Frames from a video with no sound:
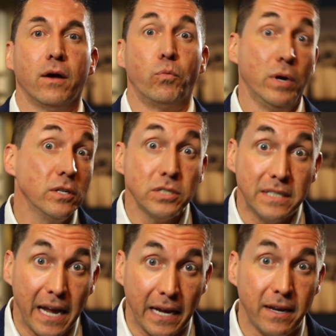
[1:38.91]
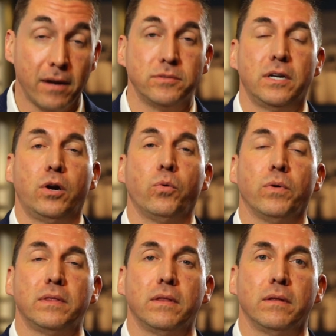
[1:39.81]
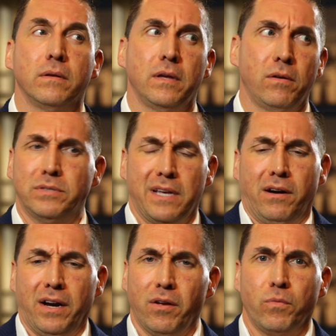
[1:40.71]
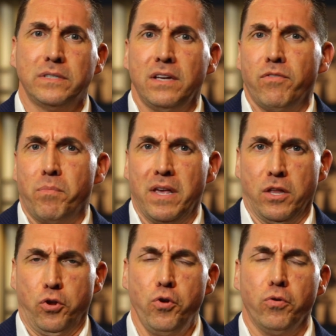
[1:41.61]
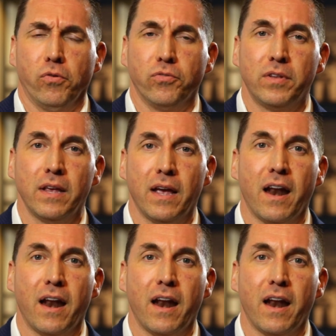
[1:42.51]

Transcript: real estate out there with it was an area that wasn't even being used.